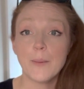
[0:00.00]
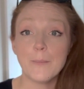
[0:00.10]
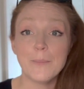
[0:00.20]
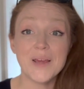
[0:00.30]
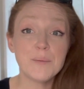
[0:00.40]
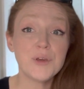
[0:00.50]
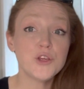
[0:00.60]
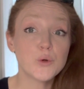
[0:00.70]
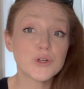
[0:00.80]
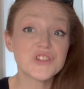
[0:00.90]
maybe
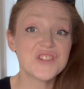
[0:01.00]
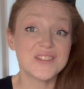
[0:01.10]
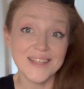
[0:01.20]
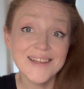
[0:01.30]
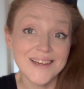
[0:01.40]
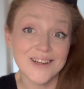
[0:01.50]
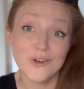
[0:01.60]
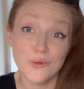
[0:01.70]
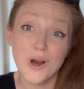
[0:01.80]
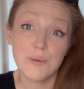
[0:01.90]
you're seeing
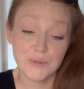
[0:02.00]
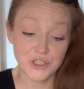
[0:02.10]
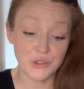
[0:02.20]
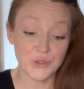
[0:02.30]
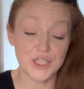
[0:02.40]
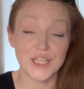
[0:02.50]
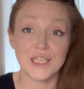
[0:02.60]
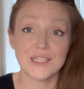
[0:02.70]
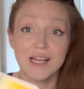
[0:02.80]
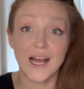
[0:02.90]
new
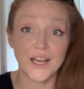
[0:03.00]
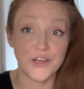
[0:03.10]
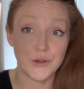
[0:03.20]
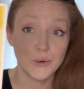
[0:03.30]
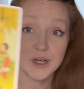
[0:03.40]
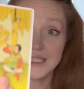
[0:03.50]
opportunities and you're